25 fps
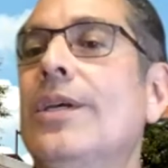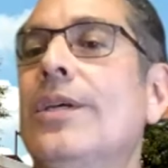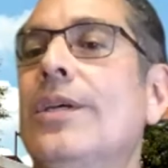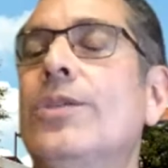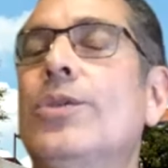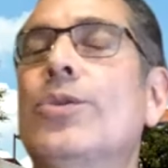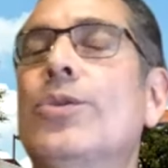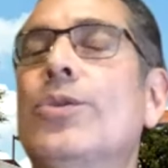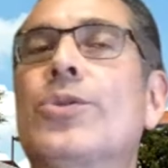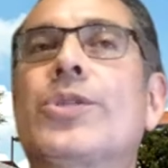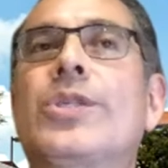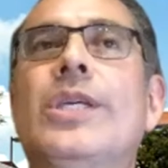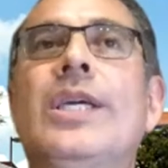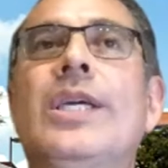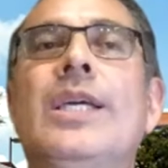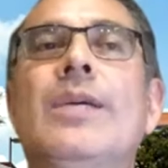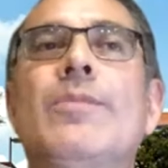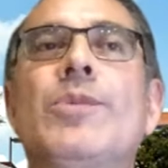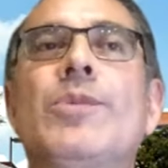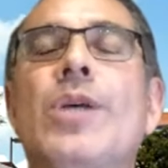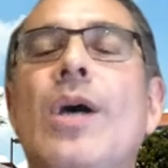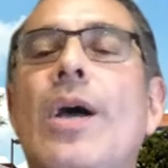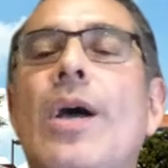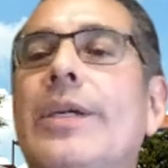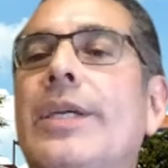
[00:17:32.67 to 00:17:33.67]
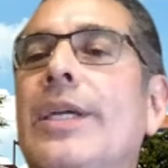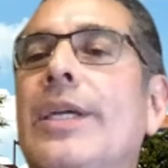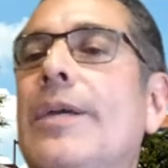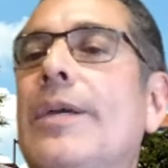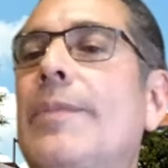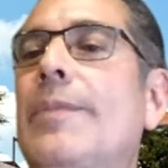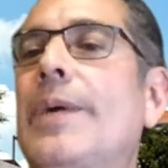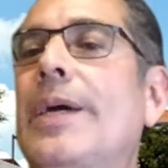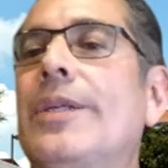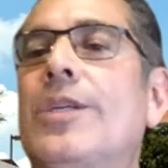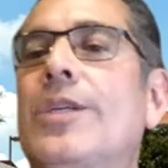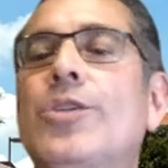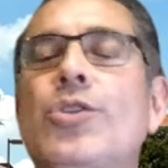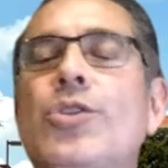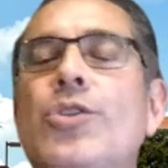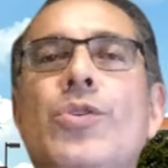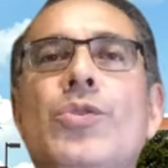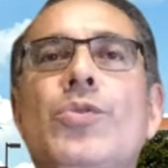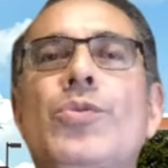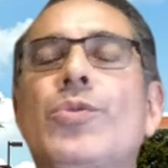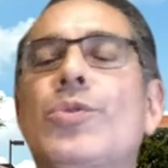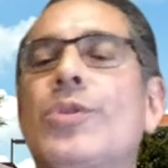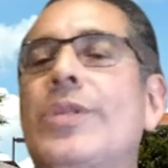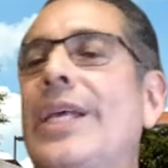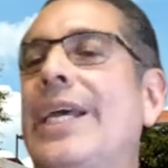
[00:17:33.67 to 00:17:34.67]
You'll see him talking about
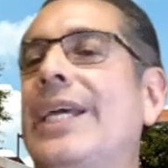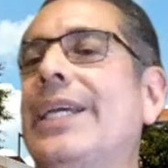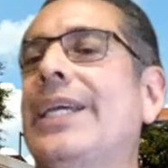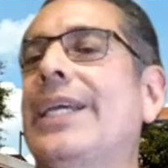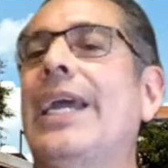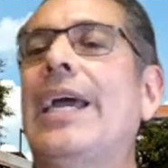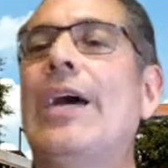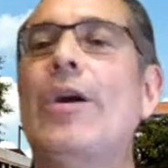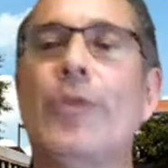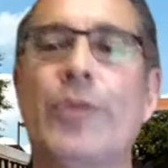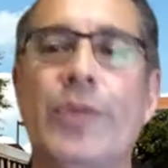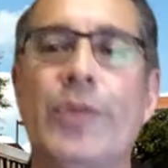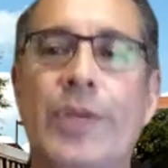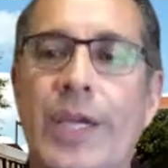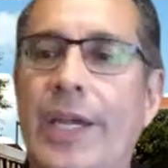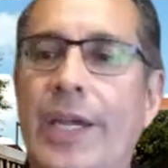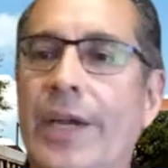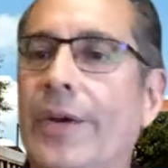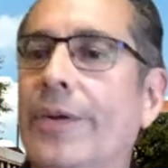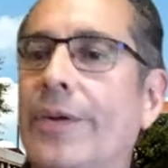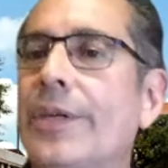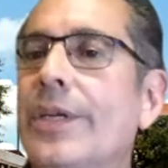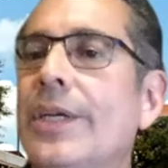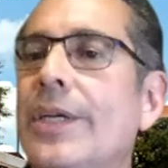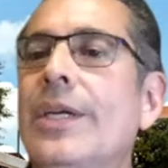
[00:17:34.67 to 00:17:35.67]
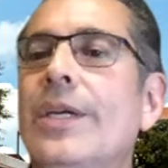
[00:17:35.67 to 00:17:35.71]
issues like health care.